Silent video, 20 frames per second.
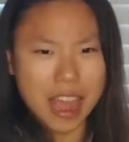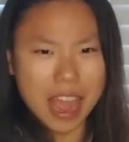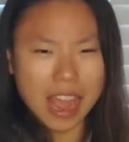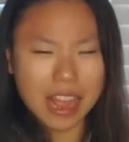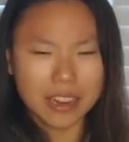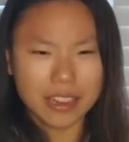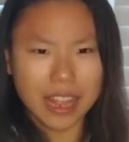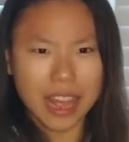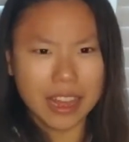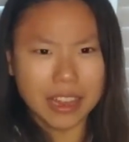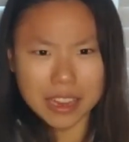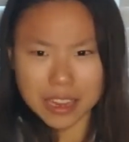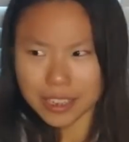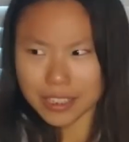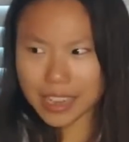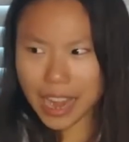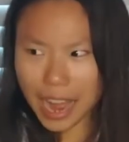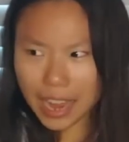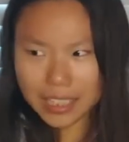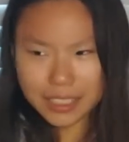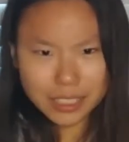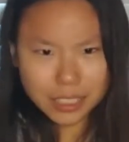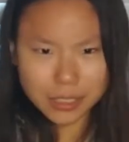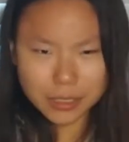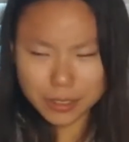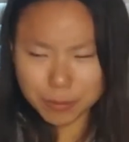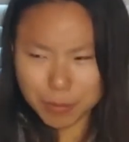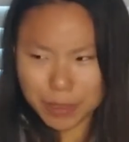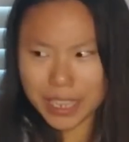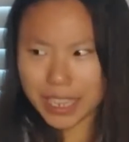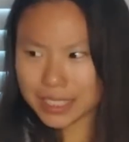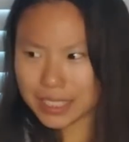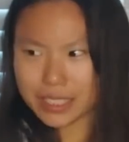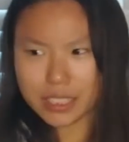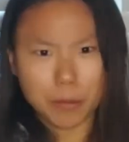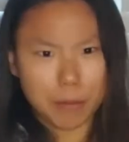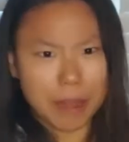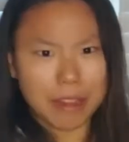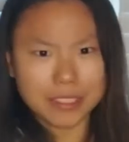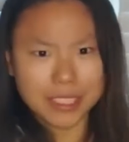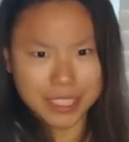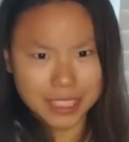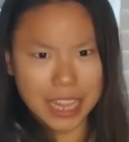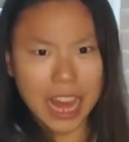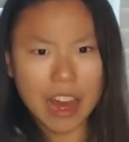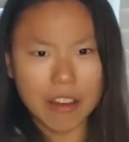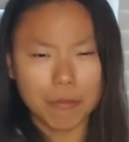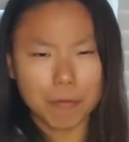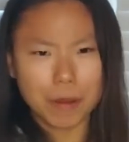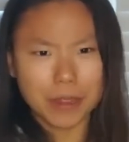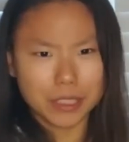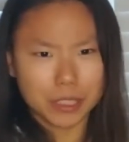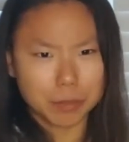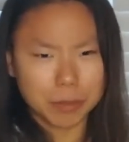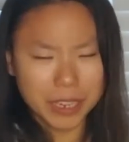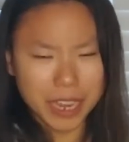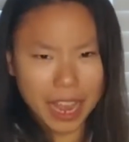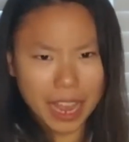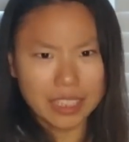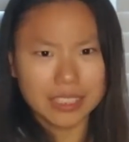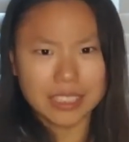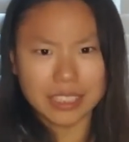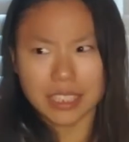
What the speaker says: And that not because it's about stuff, but it's because